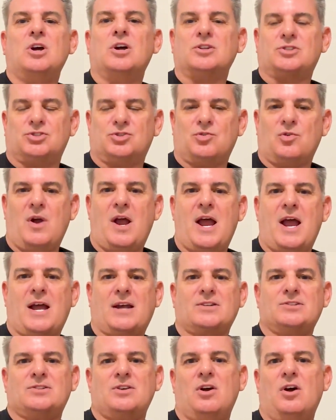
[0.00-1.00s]

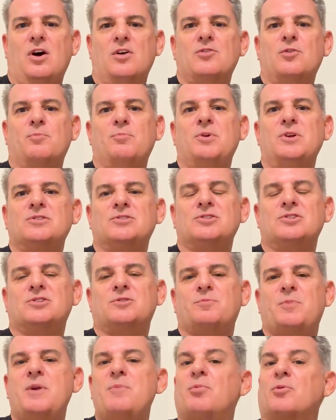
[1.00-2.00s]
attracts other
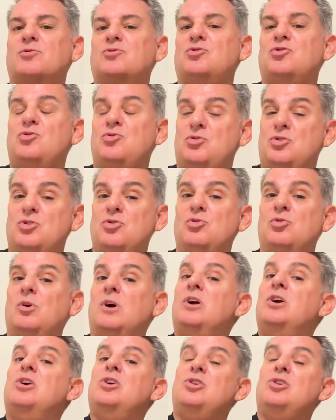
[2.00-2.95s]
business people to you.